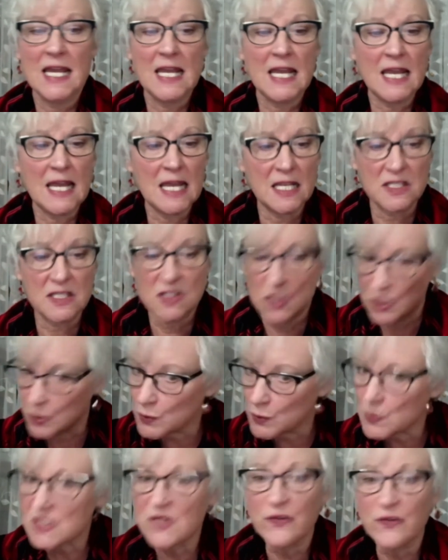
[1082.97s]
it's
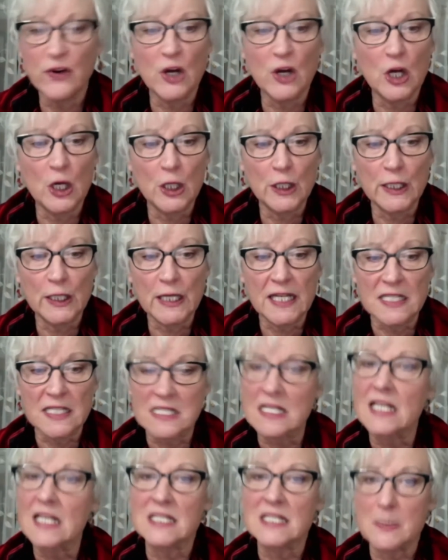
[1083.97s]
useful, it's
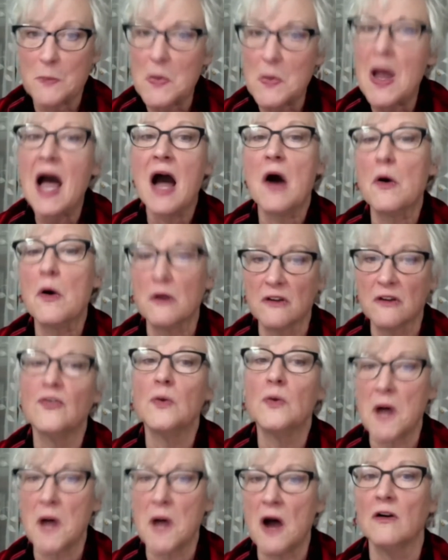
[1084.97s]
a powerful,
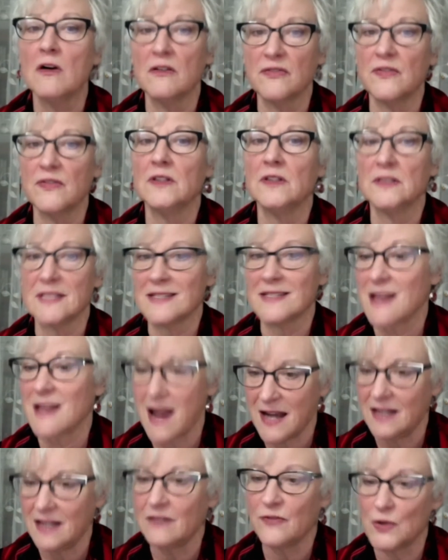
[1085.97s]
powerful
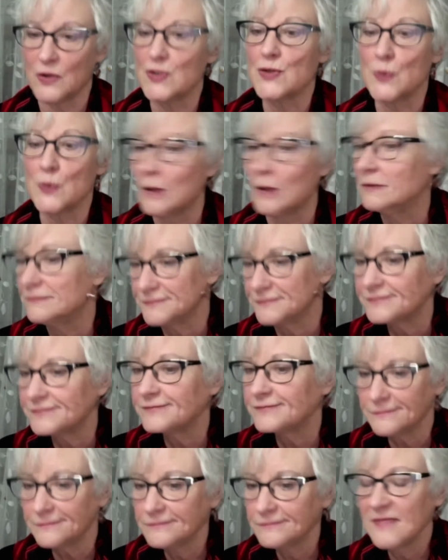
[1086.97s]
design for a tool.
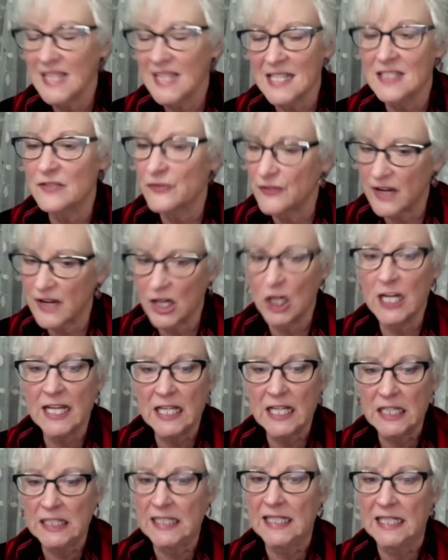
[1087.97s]
It's very
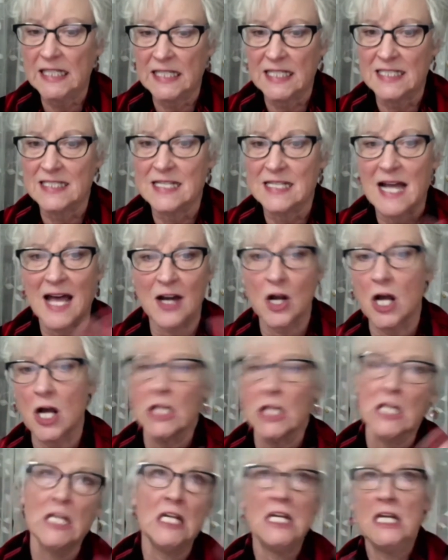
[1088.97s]
clean and it's not all
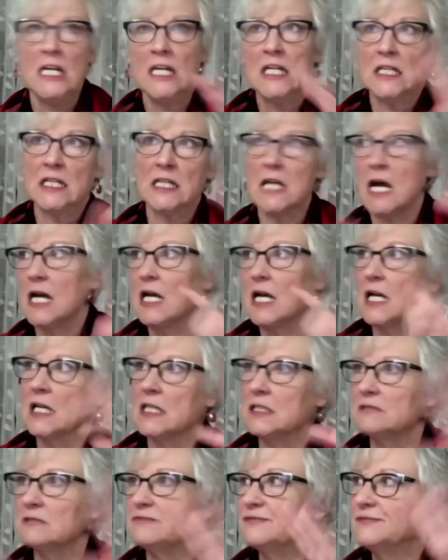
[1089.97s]

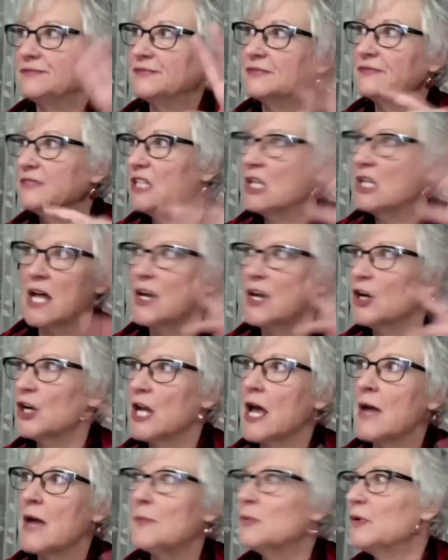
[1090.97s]
uh, cluttered
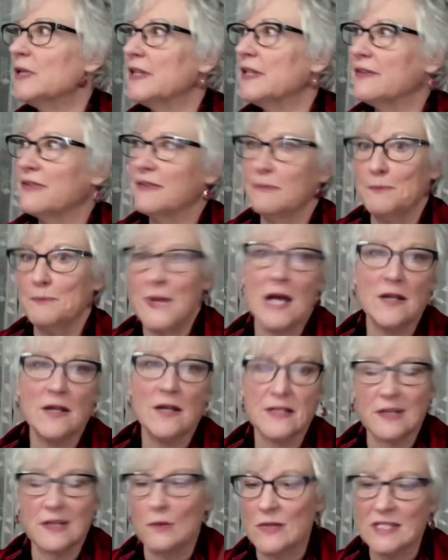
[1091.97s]
up with
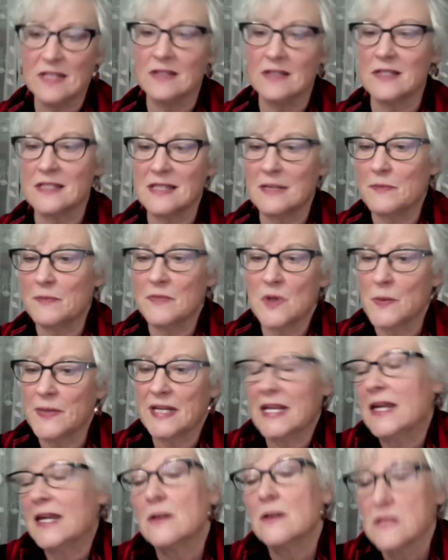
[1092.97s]
bells and whistles that nobody
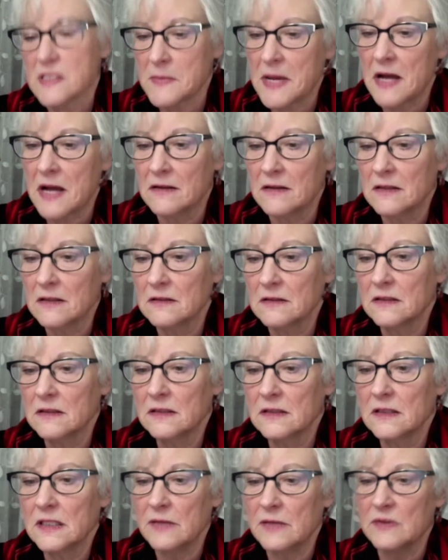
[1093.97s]
cares about.
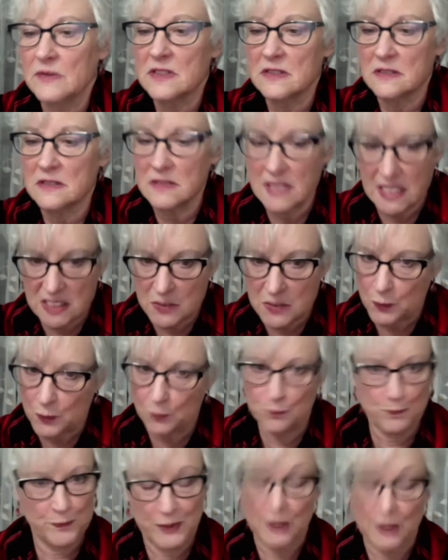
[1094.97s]
It's
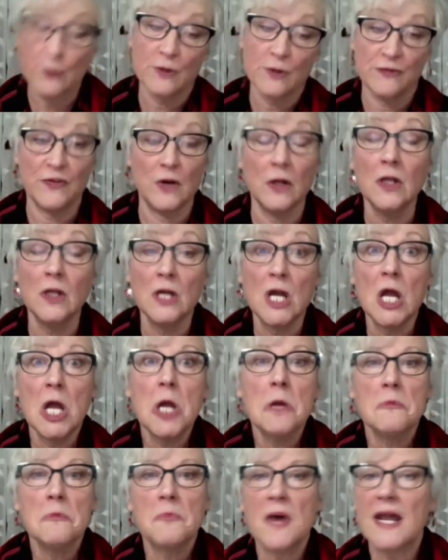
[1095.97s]
beautiful,
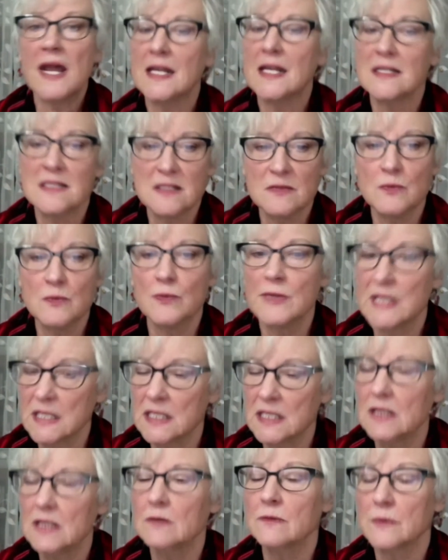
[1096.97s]
but it's
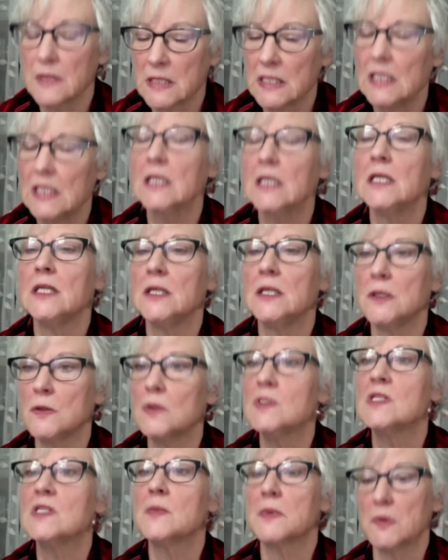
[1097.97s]
really, really a
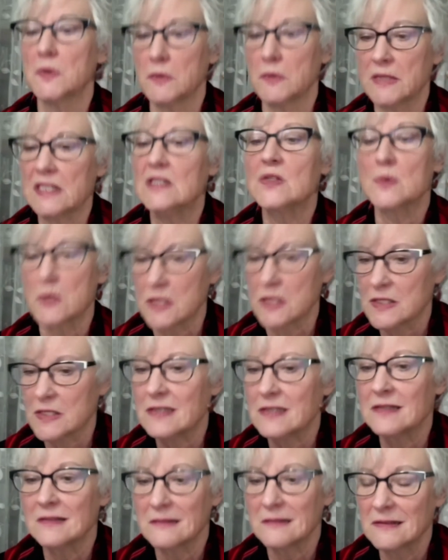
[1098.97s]
usable
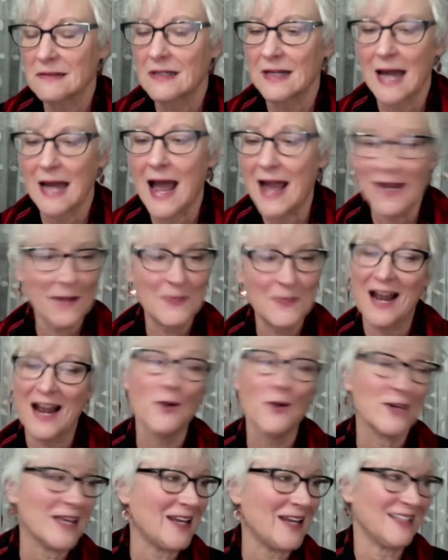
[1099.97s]
resource. And I mean, I
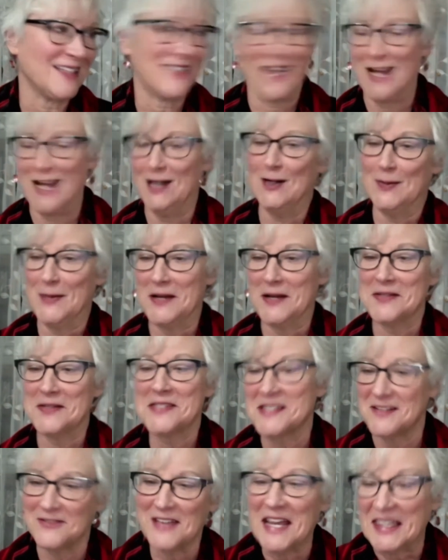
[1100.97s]
don't get excited about
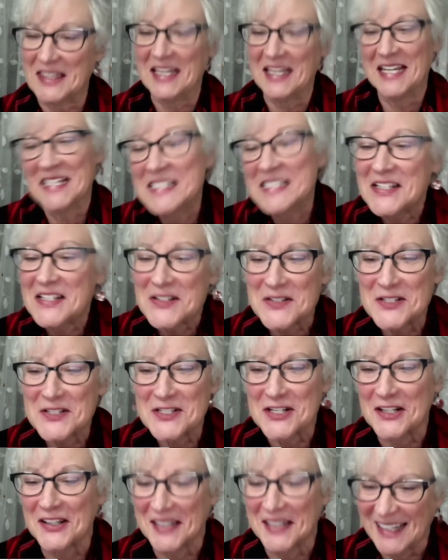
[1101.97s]
stuff like this
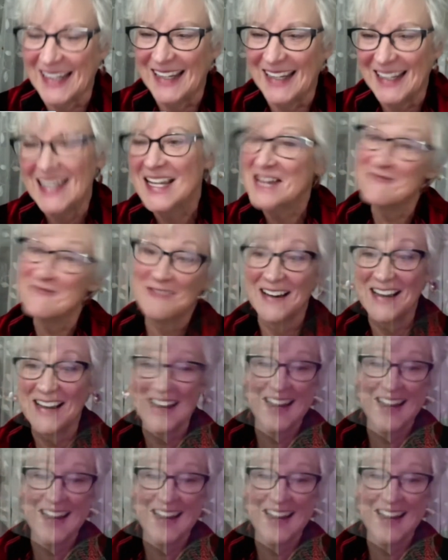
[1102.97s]
usually, but I